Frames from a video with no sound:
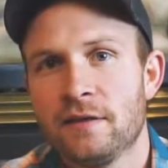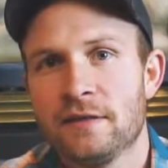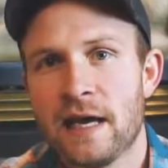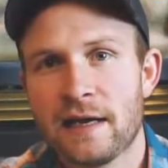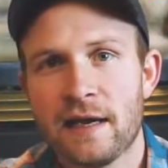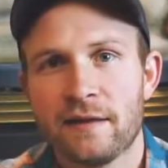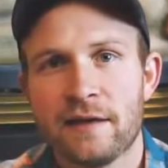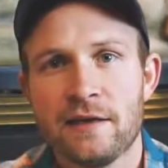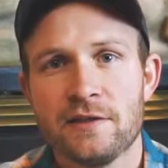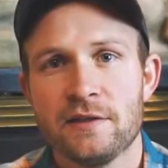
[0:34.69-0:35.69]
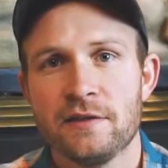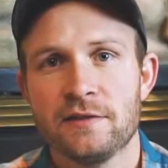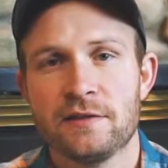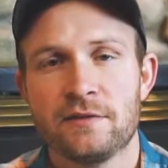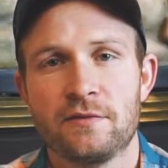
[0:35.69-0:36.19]
tag allocation
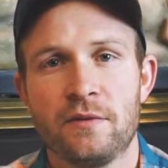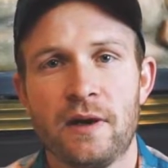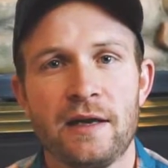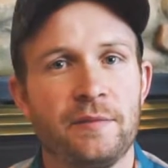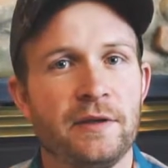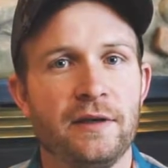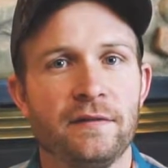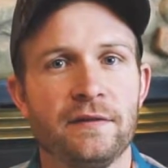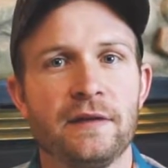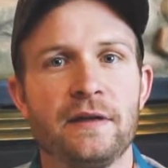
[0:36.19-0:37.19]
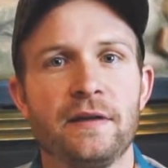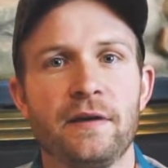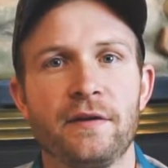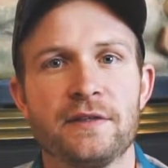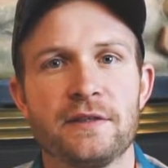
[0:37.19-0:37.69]
is quite a bit different than
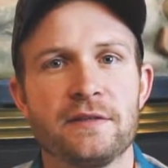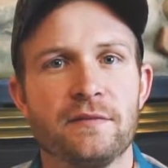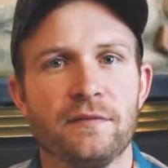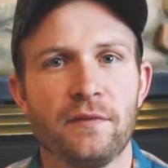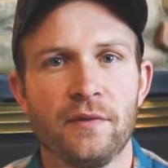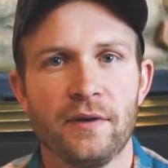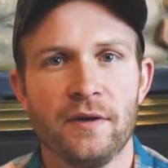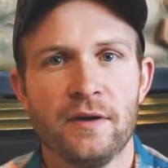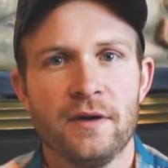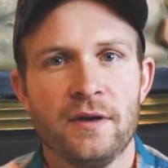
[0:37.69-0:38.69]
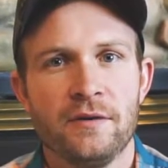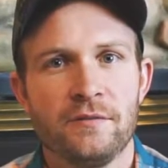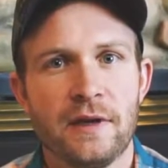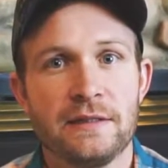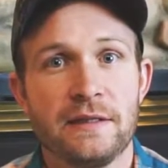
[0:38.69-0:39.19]
their system for
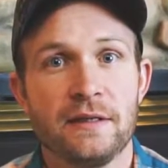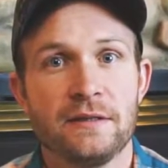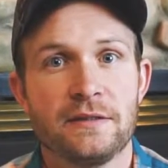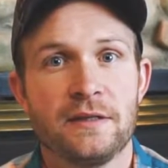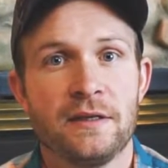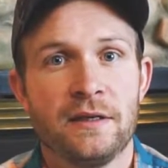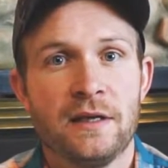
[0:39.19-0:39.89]
residents.